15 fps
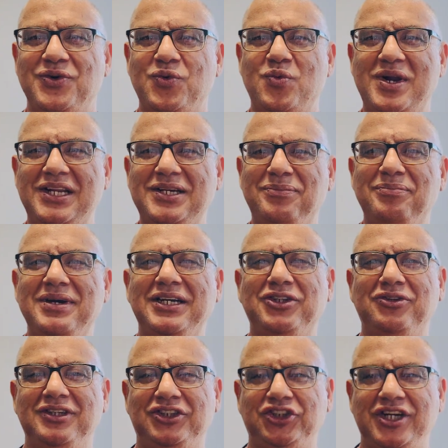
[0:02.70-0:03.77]
Welcome back
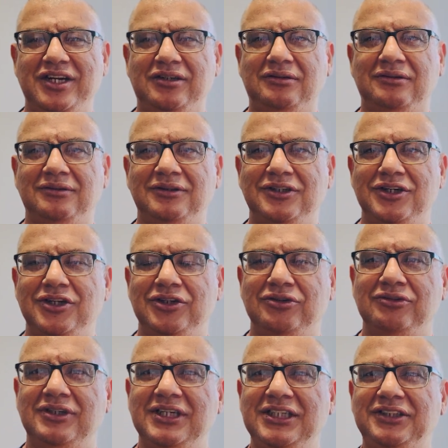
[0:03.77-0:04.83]
to the channel.
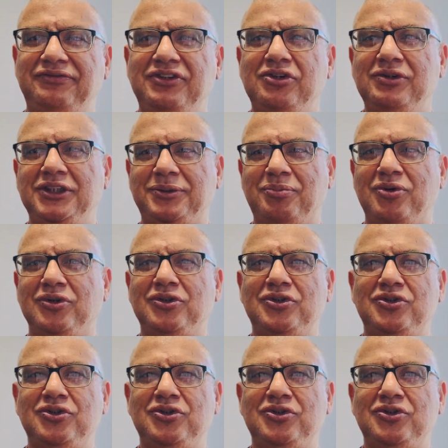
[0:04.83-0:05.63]
Today's video is part